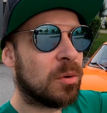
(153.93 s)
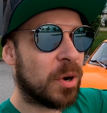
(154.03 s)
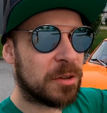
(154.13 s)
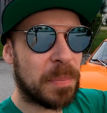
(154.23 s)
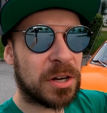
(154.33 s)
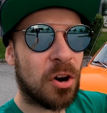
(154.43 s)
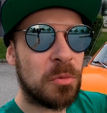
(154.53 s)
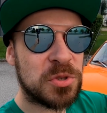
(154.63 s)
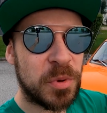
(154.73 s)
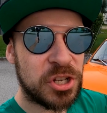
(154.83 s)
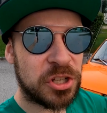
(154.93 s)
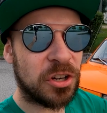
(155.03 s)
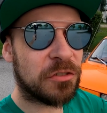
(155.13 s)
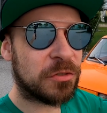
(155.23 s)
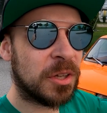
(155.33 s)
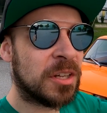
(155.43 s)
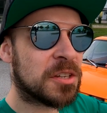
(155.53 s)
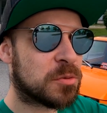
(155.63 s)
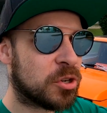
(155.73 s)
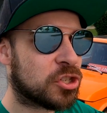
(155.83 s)
went back home, switched it off,
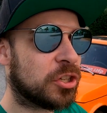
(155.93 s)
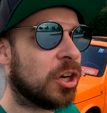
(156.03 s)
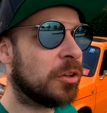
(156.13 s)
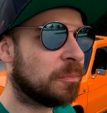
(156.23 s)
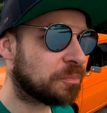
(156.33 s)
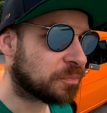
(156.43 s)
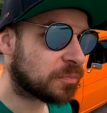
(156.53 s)
switched it on.